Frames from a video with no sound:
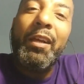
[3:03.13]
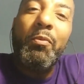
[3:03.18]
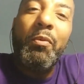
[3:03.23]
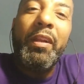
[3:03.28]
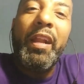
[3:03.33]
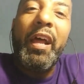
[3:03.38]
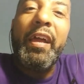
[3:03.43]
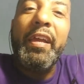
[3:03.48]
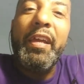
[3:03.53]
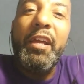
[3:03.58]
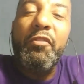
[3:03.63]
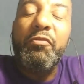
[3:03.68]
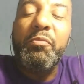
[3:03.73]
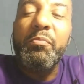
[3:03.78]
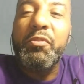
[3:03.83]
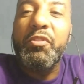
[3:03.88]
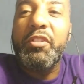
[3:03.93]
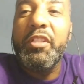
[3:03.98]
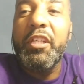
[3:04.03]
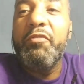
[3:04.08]
what I hear from
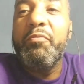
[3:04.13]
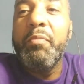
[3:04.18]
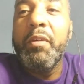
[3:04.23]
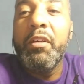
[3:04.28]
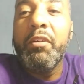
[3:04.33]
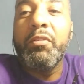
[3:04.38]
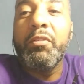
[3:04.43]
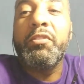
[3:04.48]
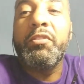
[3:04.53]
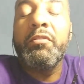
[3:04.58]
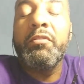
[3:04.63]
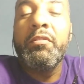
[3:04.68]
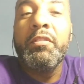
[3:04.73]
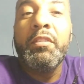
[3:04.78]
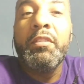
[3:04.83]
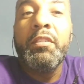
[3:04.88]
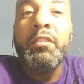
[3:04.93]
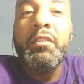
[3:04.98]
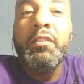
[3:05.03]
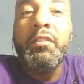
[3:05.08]
Steve Mills.
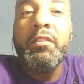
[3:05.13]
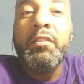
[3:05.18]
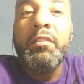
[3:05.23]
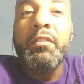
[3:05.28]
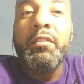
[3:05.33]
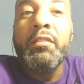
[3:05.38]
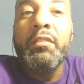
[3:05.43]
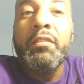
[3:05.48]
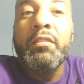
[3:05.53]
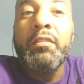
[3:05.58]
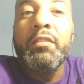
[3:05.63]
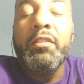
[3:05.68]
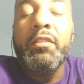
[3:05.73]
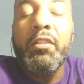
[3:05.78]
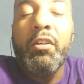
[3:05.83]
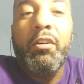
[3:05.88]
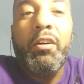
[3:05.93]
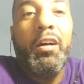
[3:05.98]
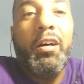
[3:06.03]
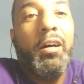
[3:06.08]
You
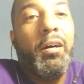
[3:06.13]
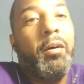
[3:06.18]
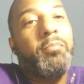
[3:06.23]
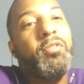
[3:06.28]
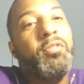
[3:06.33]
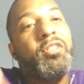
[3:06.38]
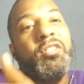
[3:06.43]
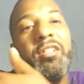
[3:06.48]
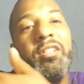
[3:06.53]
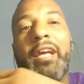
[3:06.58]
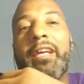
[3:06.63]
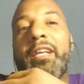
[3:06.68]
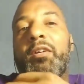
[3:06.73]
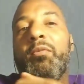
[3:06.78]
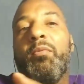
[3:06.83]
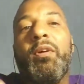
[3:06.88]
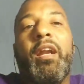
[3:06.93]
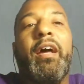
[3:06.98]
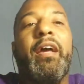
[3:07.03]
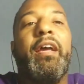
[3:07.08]
know, I'm just liking
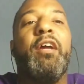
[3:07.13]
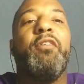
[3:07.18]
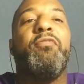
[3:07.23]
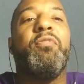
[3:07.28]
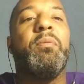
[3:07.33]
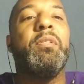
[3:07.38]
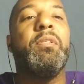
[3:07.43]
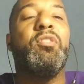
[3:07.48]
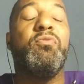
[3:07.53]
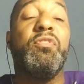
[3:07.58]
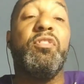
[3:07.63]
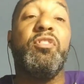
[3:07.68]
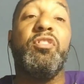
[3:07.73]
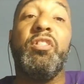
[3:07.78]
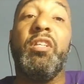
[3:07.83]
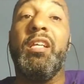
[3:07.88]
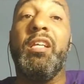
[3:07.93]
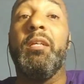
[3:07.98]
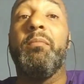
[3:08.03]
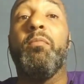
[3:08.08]
what I hear from this
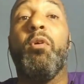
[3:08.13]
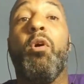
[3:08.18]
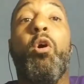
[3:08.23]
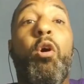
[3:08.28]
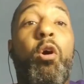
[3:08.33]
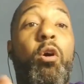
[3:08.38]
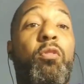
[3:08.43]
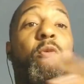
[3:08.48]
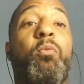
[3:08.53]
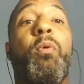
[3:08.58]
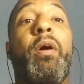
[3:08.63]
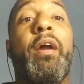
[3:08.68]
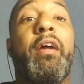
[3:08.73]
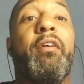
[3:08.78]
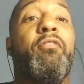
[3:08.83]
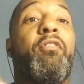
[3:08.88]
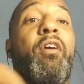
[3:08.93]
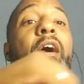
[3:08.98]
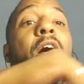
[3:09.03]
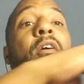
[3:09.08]
regime all the way
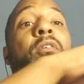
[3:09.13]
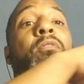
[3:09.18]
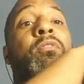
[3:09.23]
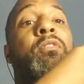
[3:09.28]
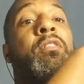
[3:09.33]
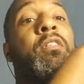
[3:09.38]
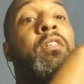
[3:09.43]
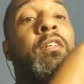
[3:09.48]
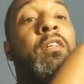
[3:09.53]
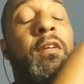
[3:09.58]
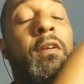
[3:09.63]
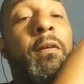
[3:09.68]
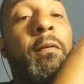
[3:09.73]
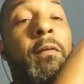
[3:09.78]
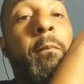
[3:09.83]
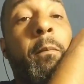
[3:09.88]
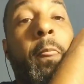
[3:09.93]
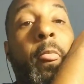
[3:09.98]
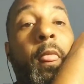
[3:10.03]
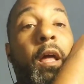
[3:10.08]
around.
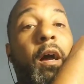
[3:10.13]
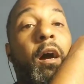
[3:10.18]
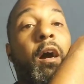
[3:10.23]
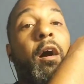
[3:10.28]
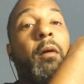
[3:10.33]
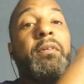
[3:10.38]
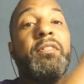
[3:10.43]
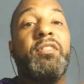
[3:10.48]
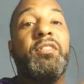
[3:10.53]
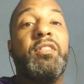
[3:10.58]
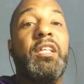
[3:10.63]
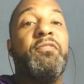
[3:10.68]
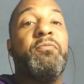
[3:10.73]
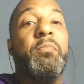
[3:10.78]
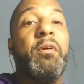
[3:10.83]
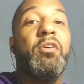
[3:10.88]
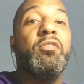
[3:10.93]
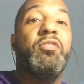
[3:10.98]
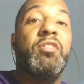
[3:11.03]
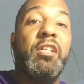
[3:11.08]
But Steve
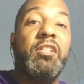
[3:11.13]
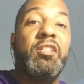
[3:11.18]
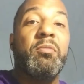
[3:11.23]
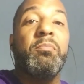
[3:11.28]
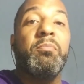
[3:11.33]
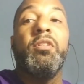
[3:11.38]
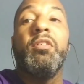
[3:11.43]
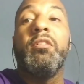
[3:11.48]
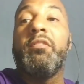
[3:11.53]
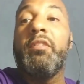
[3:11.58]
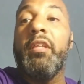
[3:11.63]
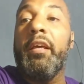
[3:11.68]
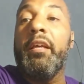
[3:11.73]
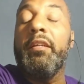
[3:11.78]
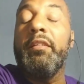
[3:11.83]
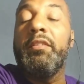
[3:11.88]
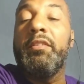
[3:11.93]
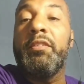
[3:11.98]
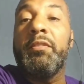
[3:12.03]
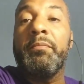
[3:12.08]
Mills said some good
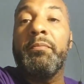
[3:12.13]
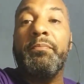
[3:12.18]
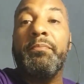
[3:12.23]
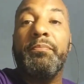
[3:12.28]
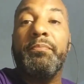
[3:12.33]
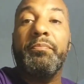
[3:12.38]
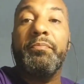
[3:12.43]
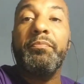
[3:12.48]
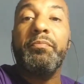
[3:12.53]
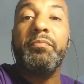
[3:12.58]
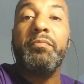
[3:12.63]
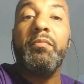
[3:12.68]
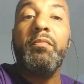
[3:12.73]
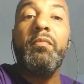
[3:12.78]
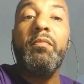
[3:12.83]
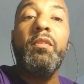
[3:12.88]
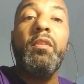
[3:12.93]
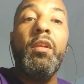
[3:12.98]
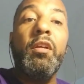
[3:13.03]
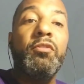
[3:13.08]
things
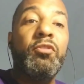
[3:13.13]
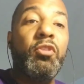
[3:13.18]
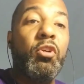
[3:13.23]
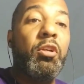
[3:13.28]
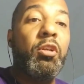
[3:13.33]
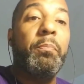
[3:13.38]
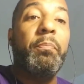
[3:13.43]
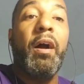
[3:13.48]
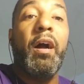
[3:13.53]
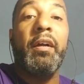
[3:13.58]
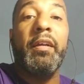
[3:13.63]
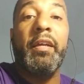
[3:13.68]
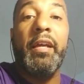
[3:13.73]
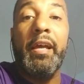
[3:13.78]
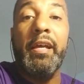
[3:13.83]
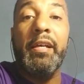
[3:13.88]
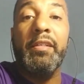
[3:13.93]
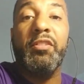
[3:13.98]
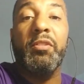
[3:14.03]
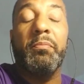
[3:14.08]
during the
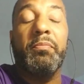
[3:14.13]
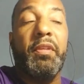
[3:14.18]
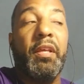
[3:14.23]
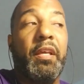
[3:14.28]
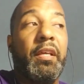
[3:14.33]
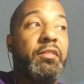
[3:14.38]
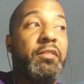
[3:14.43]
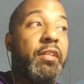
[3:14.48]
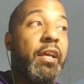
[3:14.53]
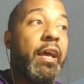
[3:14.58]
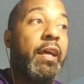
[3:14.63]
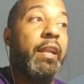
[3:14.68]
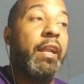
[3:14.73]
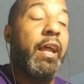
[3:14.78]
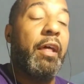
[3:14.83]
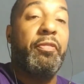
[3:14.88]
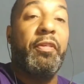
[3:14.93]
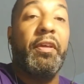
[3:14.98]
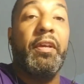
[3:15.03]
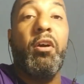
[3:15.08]
podcast, some things that I
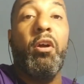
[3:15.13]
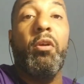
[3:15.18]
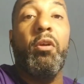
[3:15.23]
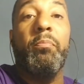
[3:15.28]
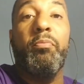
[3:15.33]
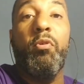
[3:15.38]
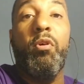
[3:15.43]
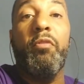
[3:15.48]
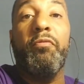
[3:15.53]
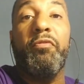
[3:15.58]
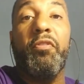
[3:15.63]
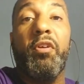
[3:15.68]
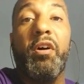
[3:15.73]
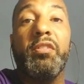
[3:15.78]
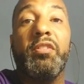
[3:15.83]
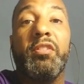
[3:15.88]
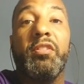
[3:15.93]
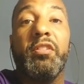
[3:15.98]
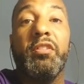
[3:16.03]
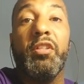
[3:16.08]
think are important for us
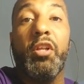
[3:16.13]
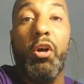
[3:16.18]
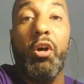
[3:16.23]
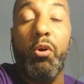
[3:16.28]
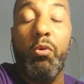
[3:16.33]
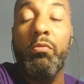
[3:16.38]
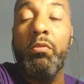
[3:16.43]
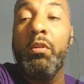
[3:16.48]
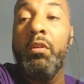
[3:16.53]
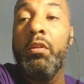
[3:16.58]
to know.